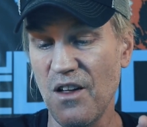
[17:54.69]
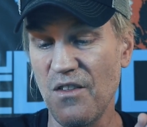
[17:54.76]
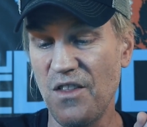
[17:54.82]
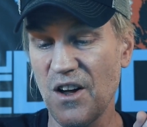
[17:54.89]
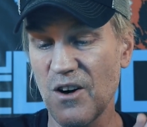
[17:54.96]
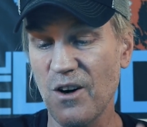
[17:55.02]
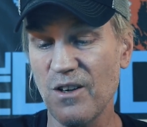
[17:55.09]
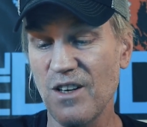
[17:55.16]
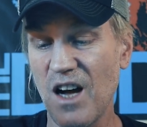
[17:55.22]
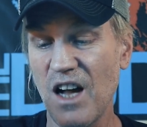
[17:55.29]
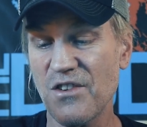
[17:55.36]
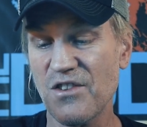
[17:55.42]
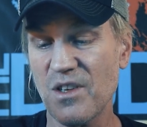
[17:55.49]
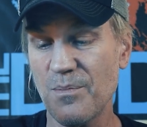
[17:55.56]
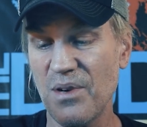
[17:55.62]
there are
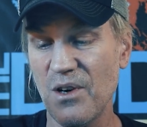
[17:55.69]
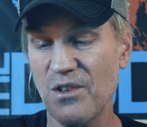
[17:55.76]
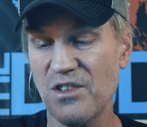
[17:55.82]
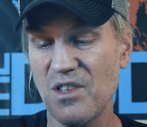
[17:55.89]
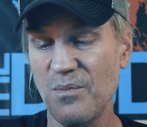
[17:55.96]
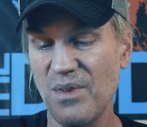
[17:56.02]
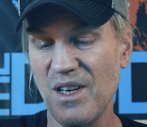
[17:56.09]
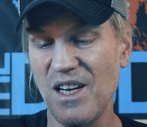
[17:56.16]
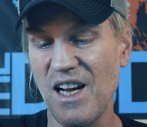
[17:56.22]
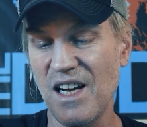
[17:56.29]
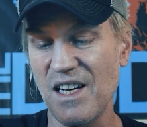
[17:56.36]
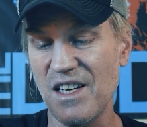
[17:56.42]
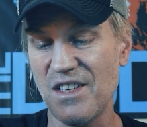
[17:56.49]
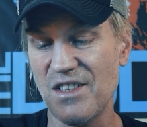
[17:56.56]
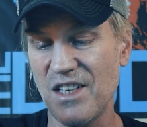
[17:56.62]
not supposed to be
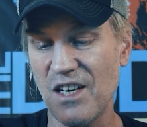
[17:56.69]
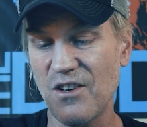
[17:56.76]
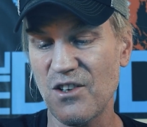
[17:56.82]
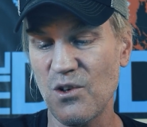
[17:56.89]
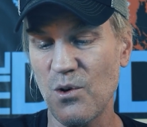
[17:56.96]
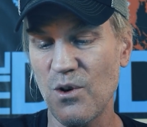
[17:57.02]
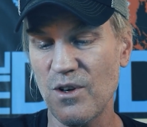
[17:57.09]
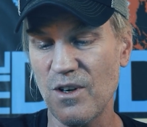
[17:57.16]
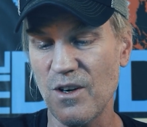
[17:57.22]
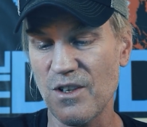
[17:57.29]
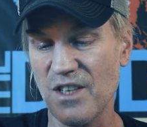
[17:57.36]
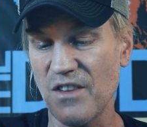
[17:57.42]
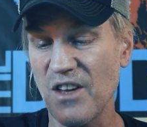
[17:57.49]
any secret orders,